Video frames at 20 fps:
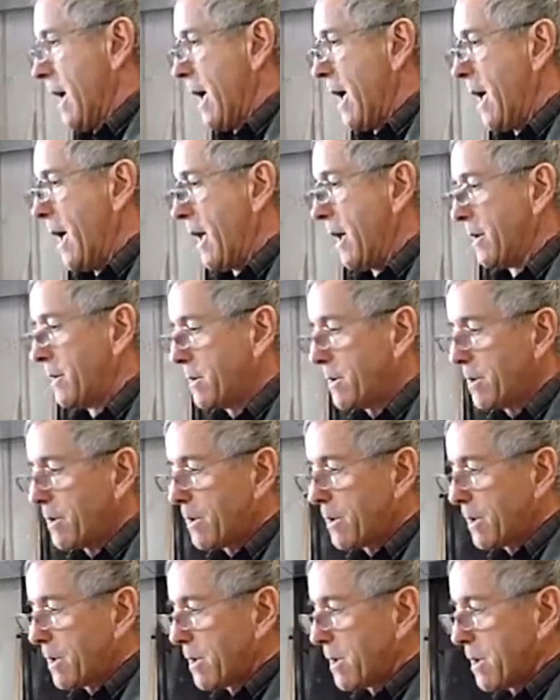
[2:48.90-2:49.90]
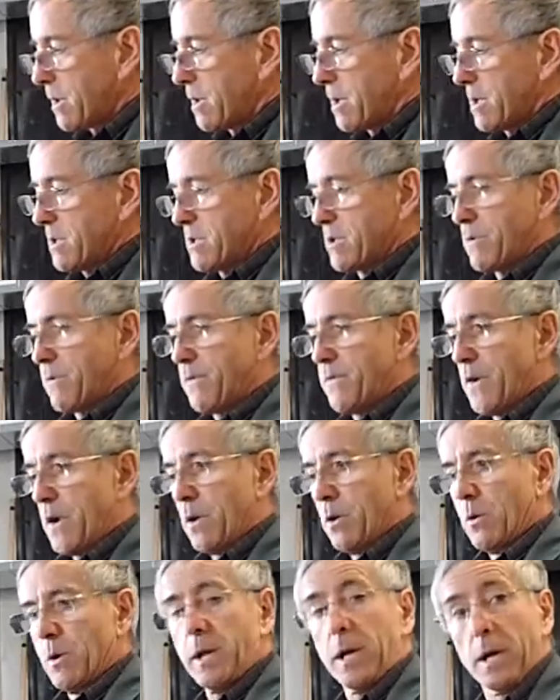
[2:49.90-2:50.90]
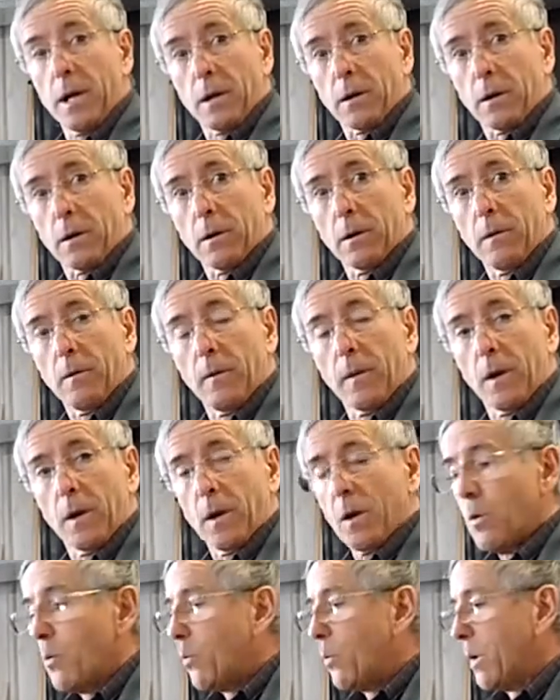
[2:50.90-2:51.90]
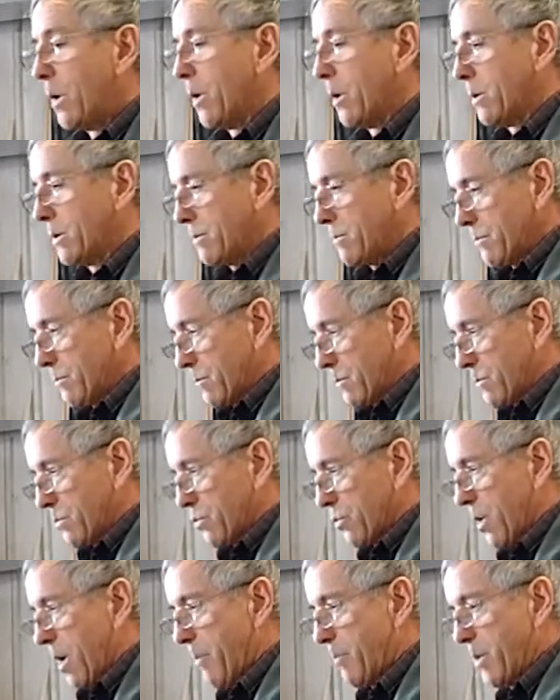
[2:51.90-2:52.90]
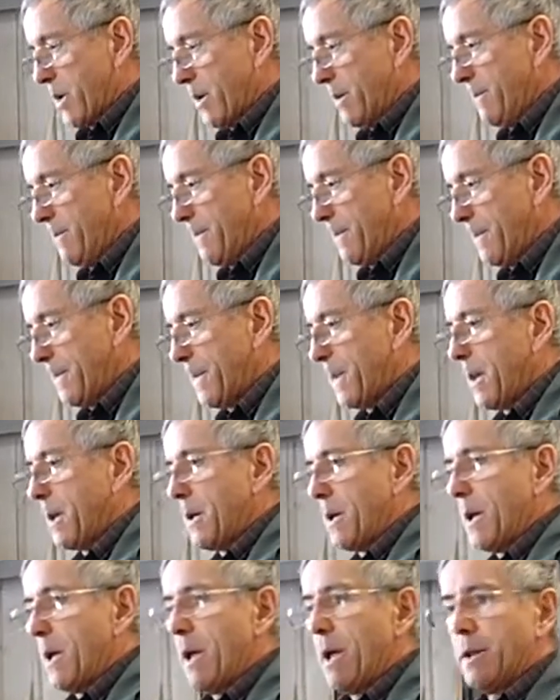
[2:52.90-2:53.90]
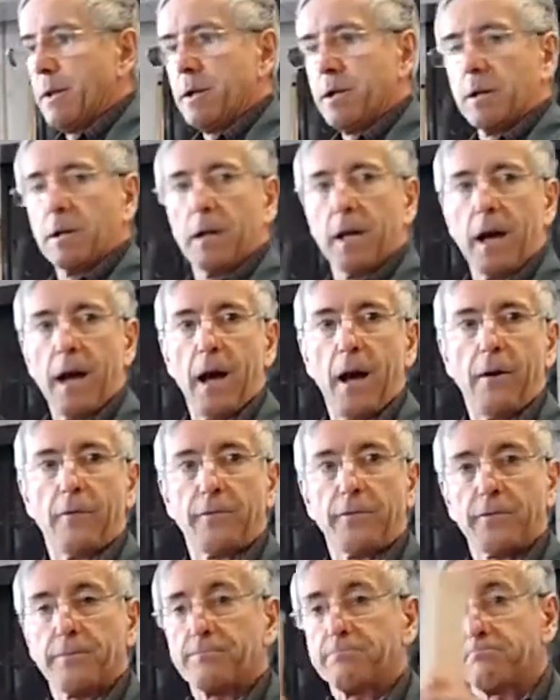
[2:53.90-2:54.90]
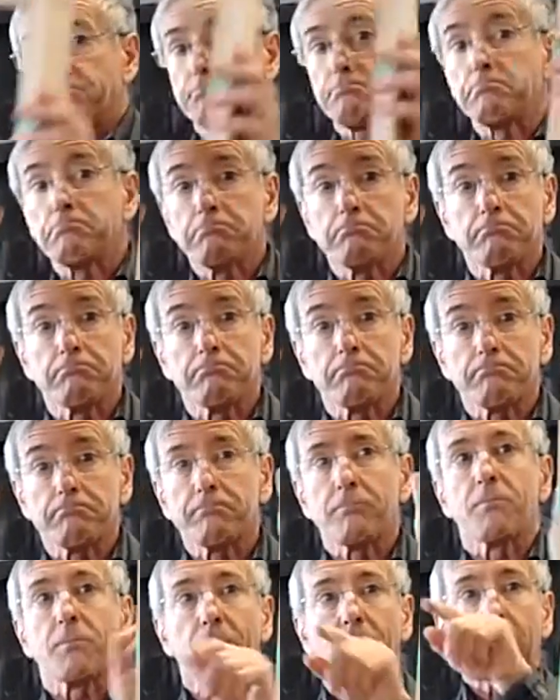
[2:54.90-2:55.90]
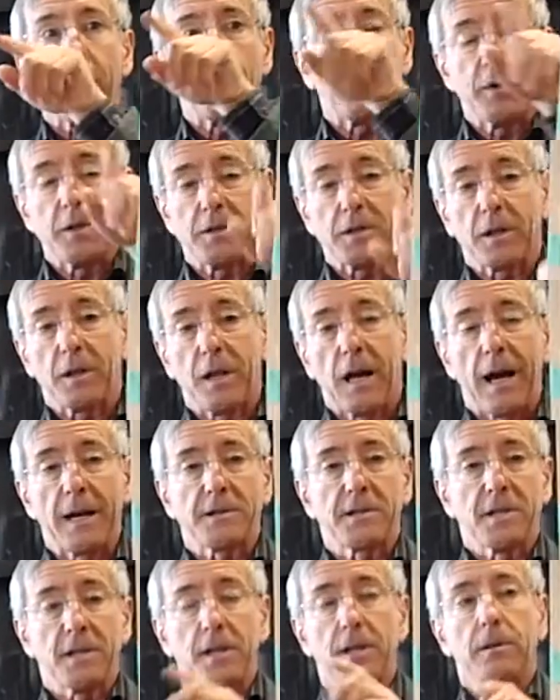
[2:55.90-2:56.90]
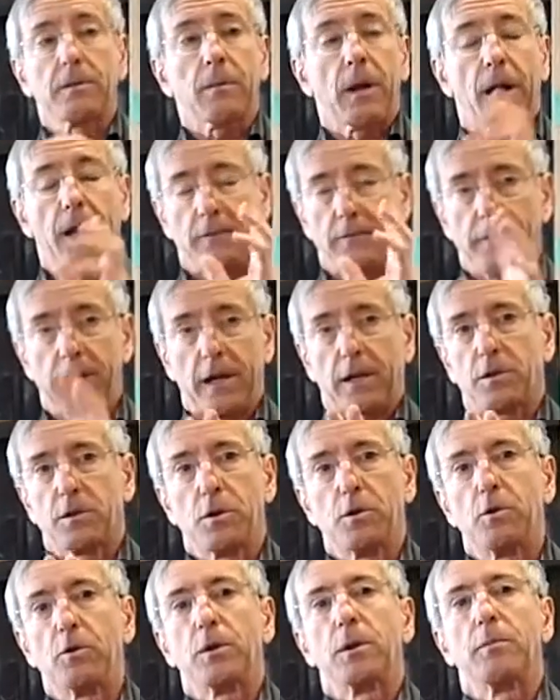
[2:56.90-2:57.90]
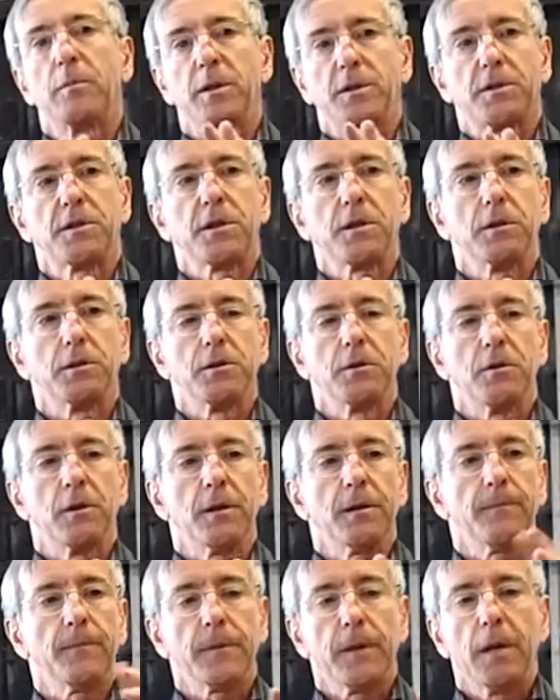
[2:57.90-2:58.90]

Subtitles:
And this fellow here will drop in, and he'll have a piece of glass in it. In fact, 2. It'll be a sealed unit.